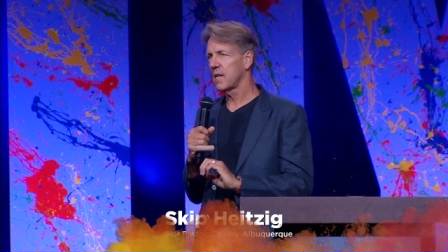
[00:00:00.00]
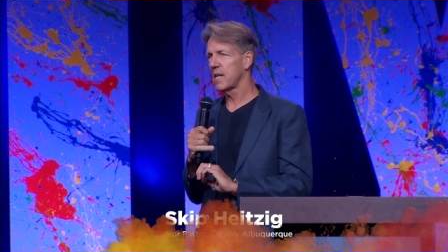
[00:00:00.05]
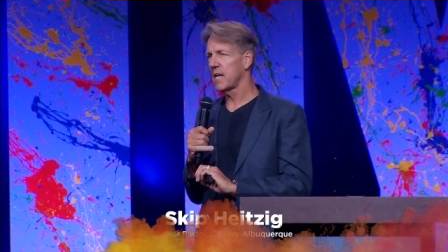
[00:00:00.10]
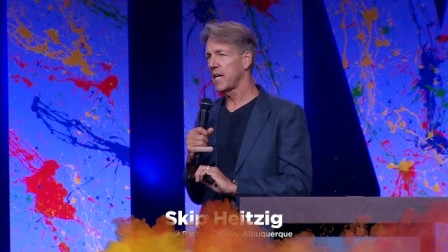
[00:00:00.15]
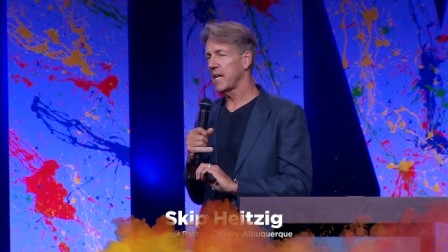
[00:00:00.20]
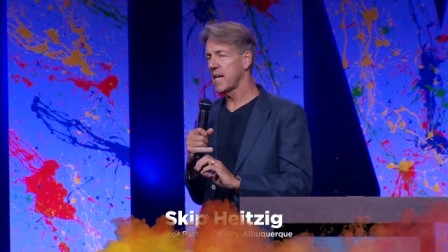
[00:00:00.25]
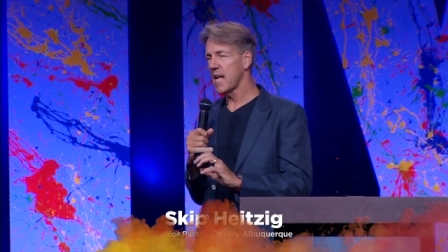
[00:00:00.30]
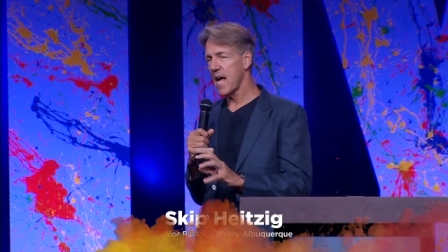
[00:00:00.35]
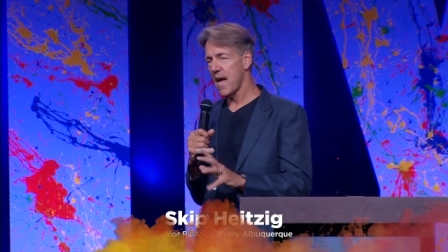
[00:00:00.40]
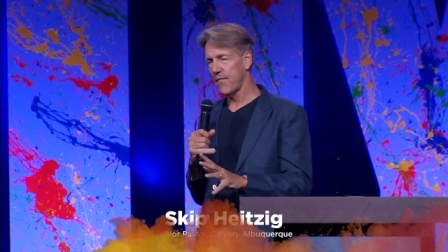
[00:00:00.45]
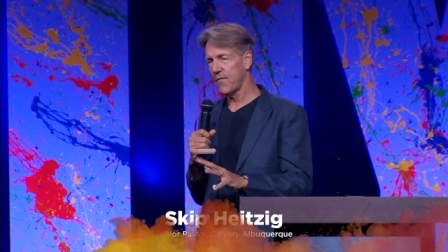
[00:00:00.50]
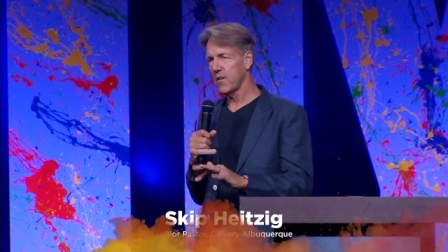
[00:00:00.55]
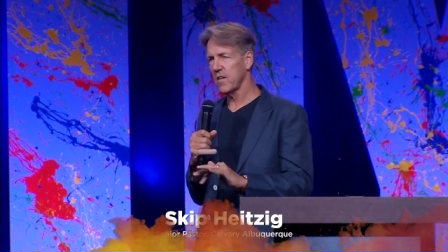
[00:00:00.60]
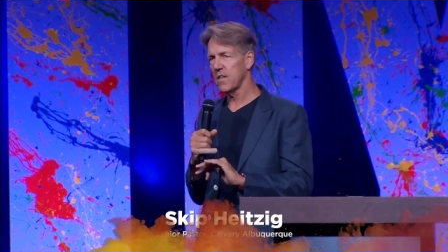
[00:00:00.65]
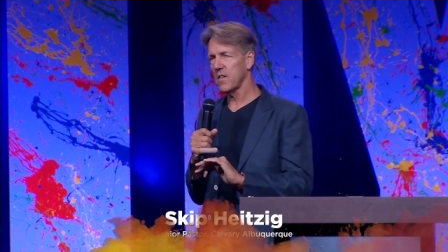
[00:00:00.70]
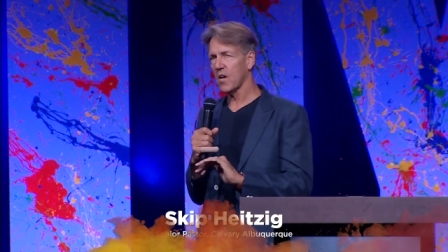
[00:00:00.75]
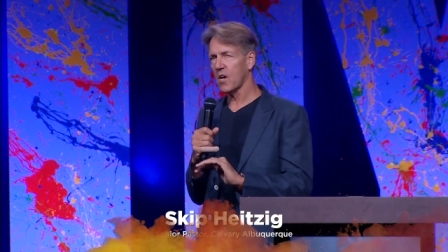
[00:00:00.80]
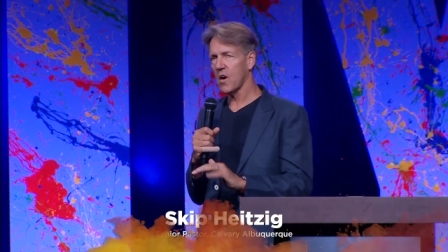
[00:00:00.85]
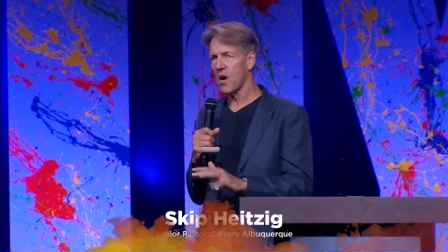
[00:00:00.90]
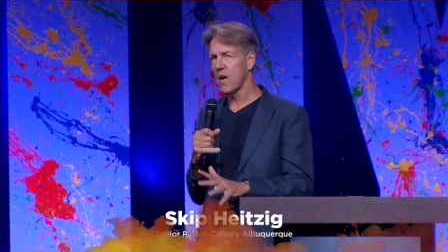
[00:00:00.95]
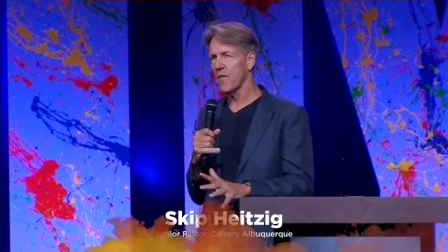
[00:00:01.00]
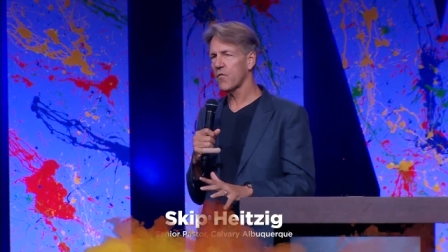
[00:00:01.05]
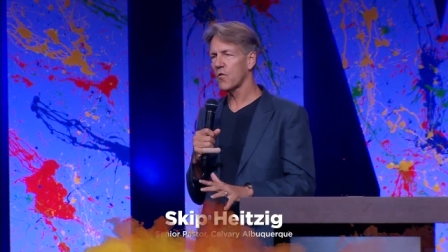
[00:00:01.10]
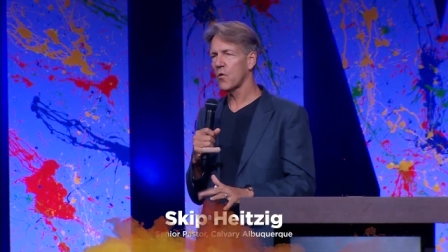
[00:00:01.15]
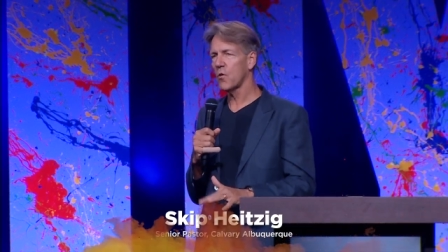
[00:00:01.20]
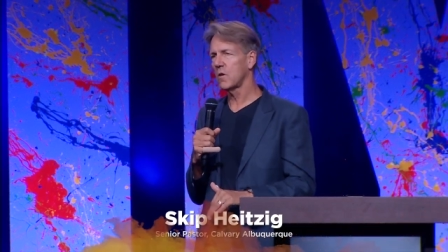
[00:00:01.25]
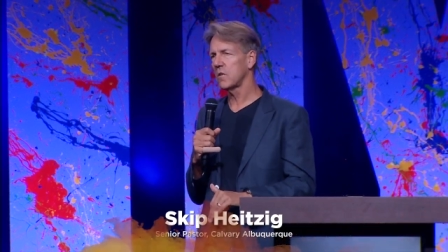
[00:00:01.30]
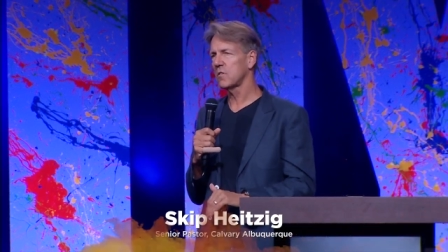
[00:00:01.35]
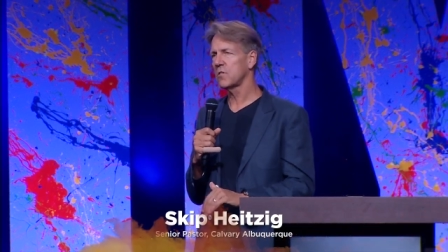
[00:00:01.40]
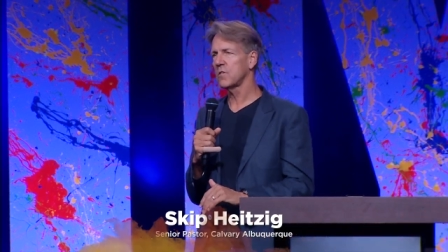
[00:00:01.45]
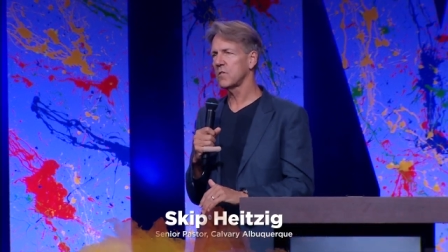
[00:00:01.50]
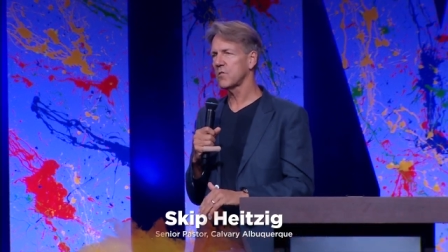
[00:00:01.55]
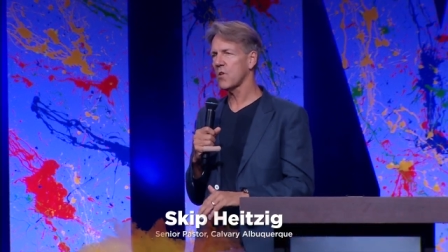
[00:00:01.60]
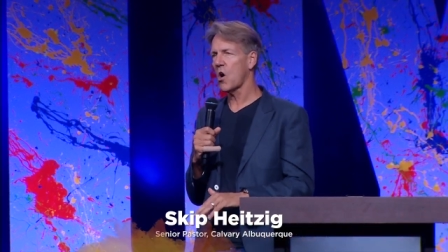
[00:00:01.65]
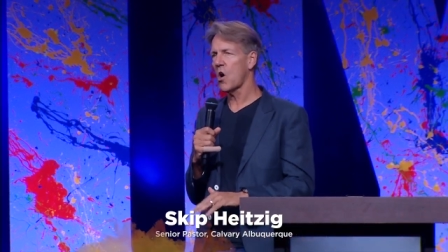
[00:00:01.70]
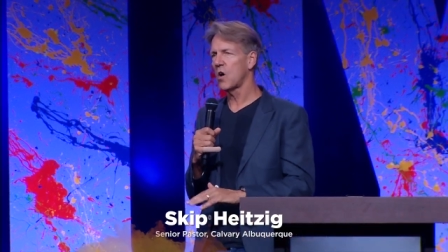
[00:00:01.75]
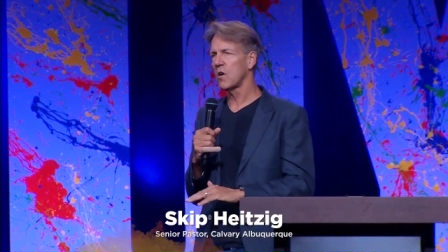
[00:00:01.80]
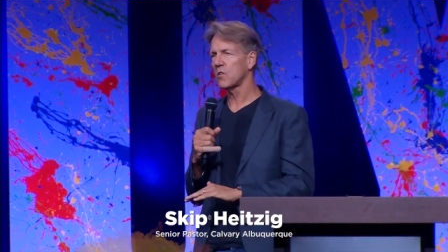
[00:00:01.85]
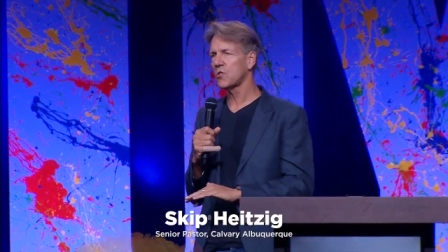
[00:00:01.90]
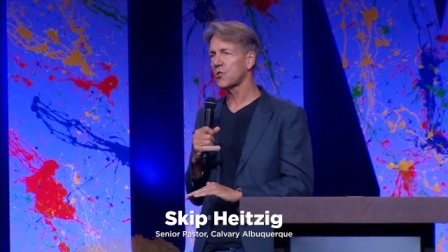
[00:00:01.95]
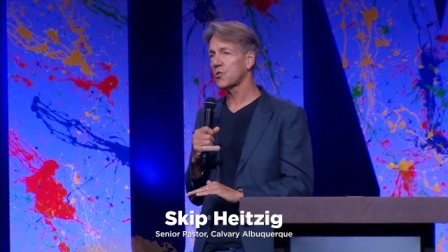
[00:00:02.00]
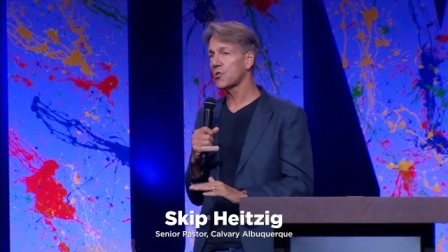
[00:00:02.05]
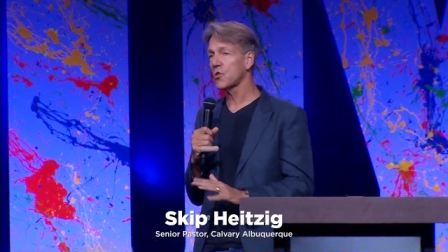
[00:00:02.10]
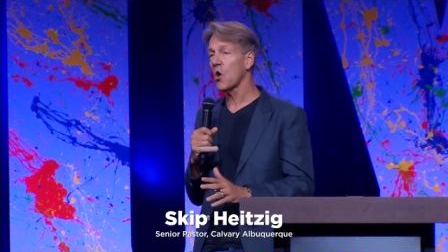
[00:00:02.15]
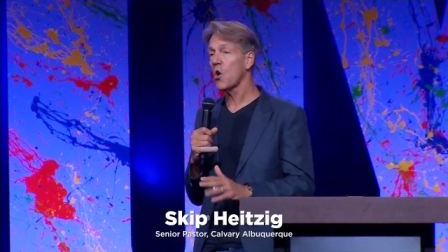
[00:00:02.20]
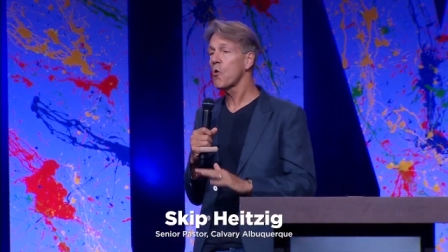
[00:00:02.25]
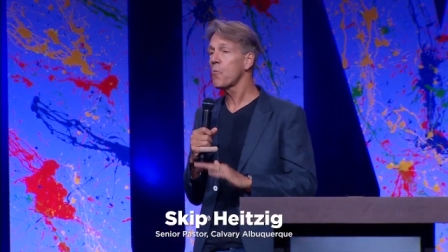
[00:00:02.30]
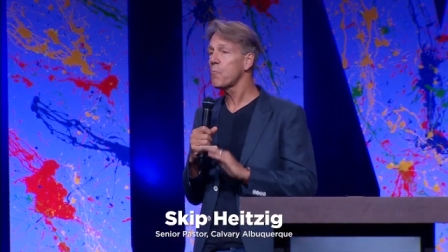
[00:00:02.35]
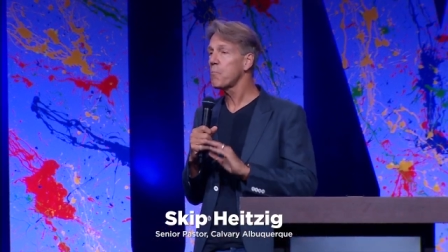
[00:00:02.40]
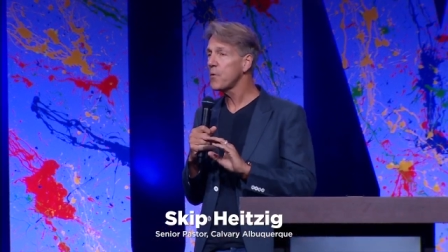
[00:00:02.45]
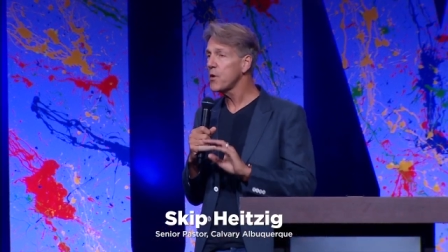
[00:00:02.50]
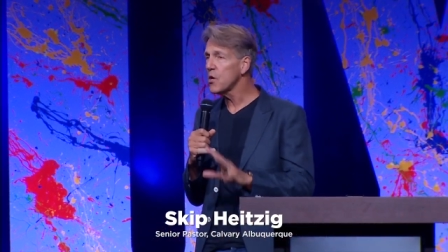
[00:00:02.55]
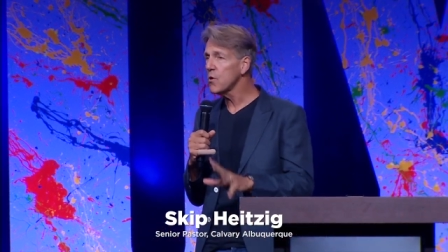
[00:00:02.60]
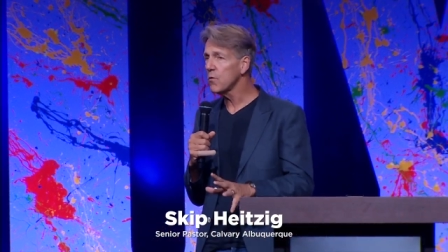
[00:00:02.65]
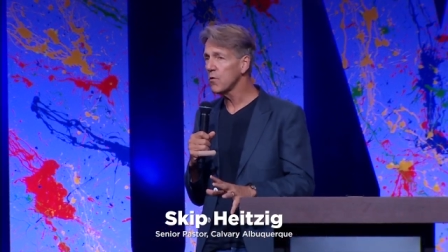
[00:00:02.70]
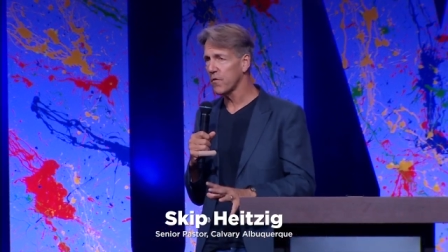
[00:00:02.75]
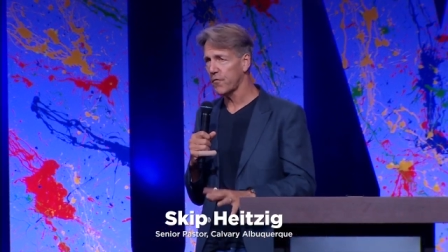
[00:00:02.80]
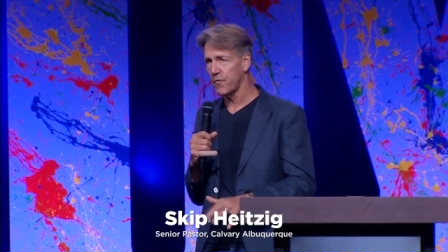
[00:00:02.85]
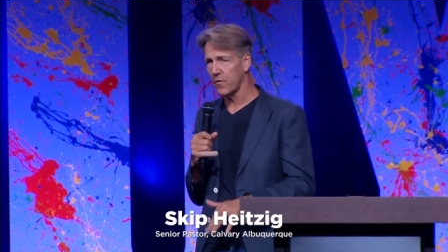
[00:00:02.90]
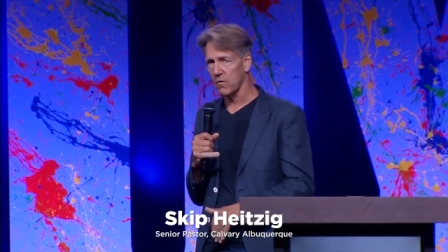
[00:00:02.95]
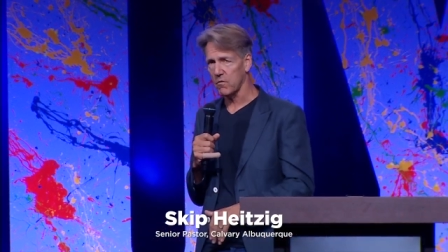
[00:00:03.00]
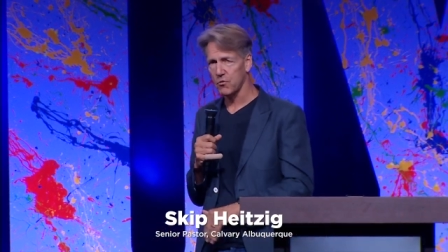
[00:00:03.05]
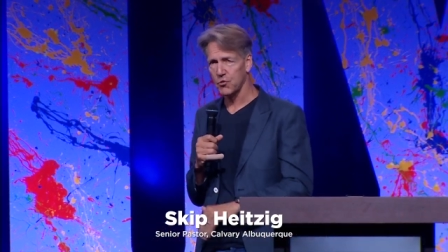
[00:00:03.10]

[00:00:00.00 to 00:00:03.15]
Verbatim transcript: in heaven, the golf courses are so beautiful,